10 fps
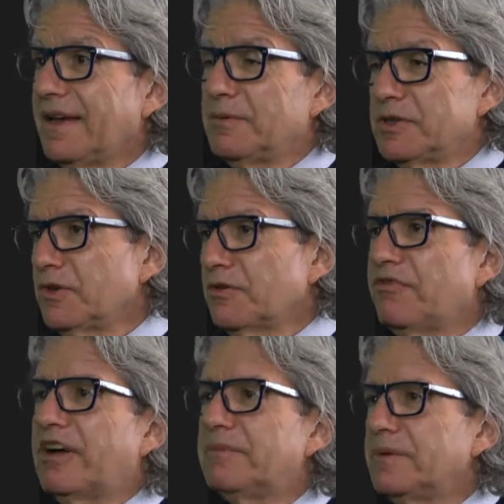And we talked
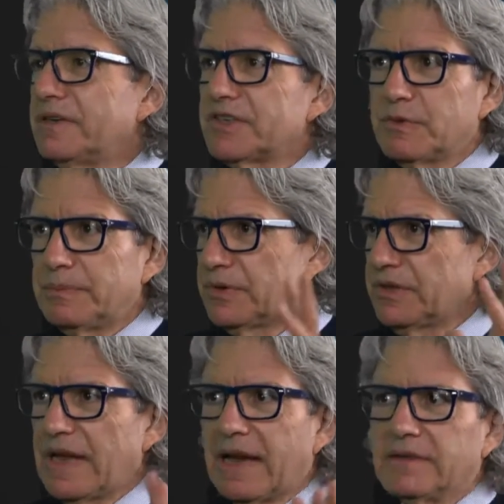5 minutes. We
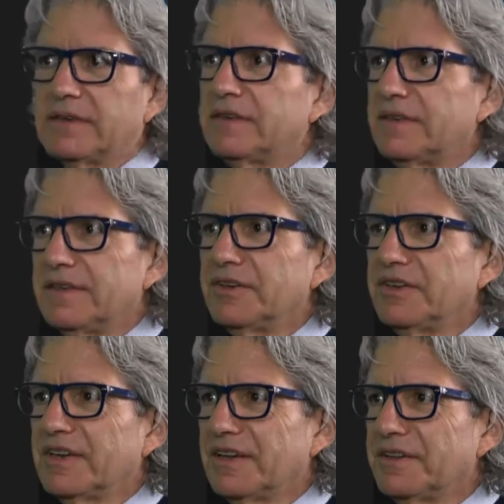put the outline of the deal
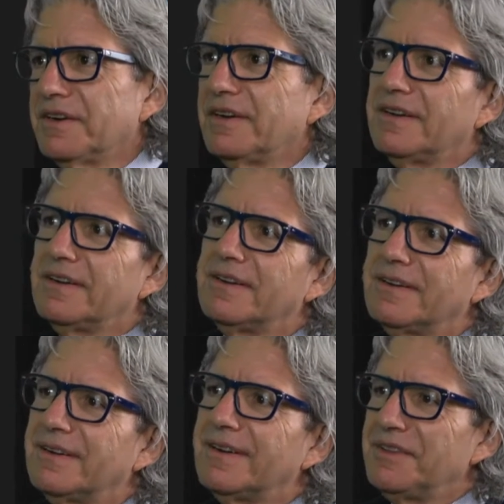together,
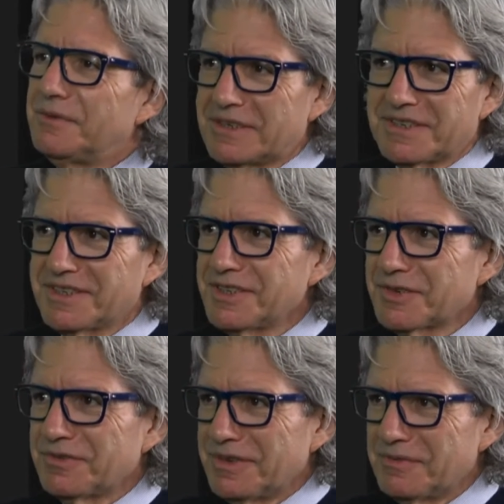and the rest is
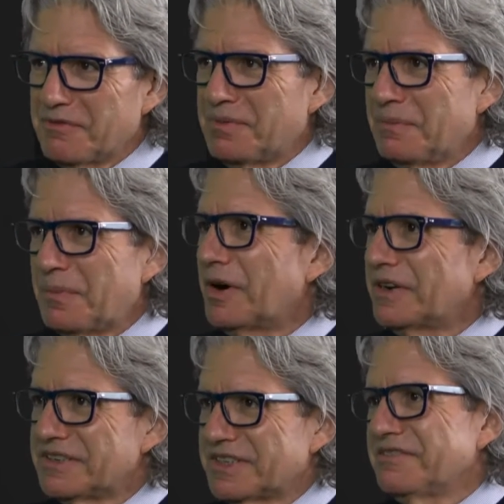history. And we've been
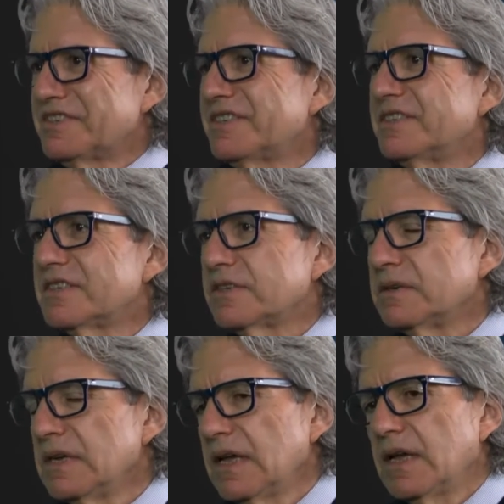partners ever since.
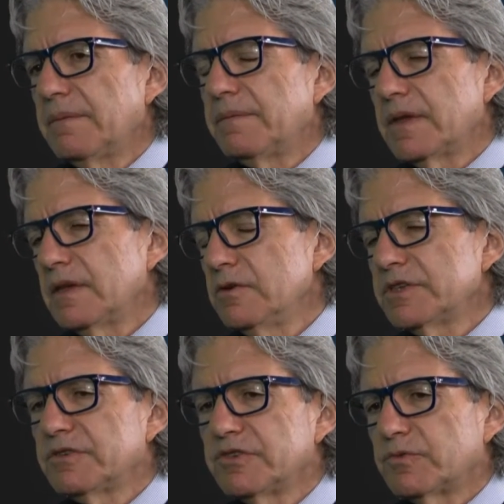So
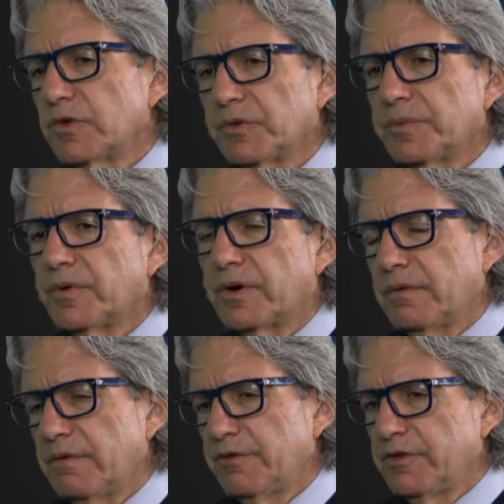U.S. News and World Report
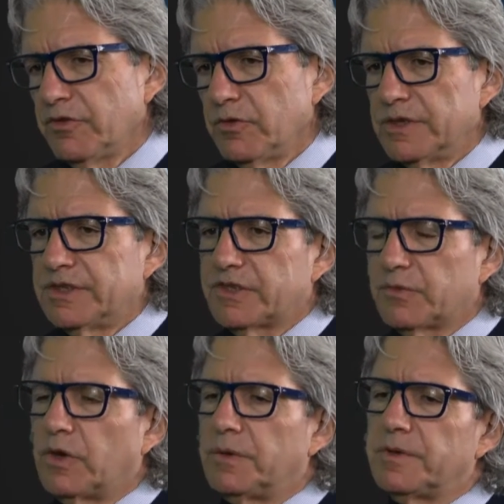for 2 reasons.
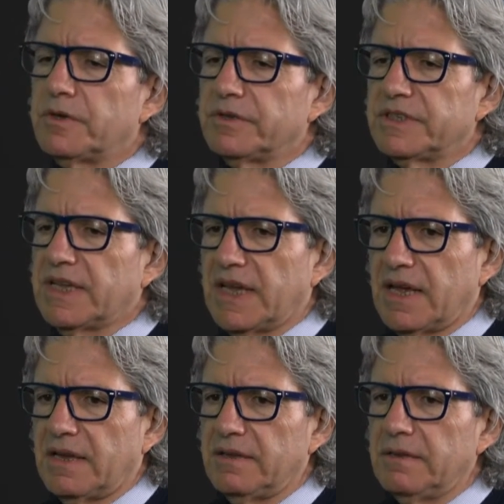One, because they
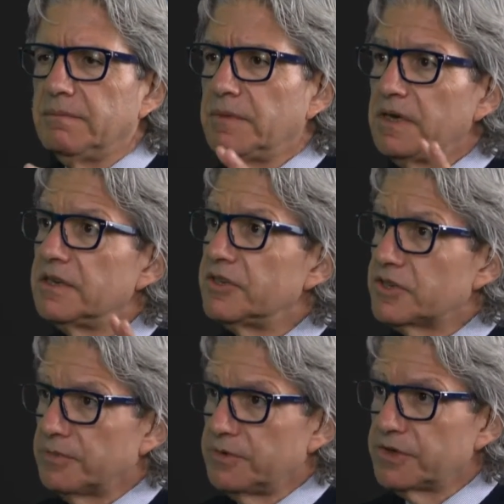had the media
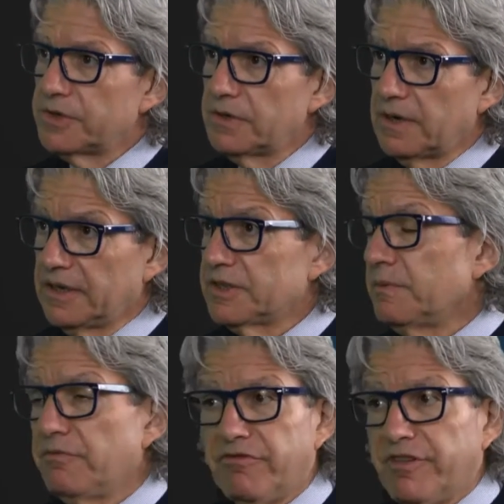distribution, and it's
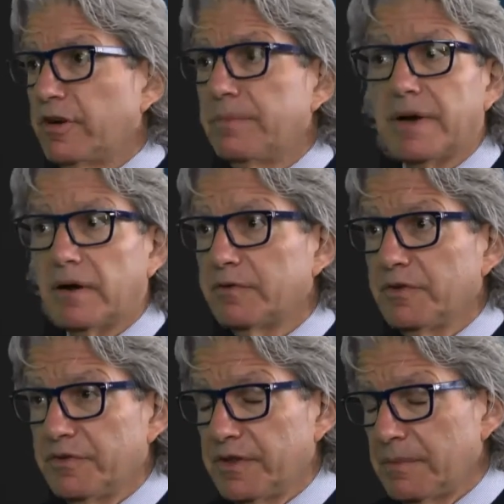been very
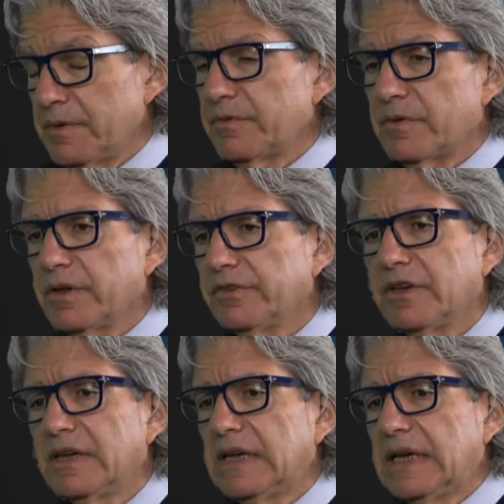powerful for them and for us.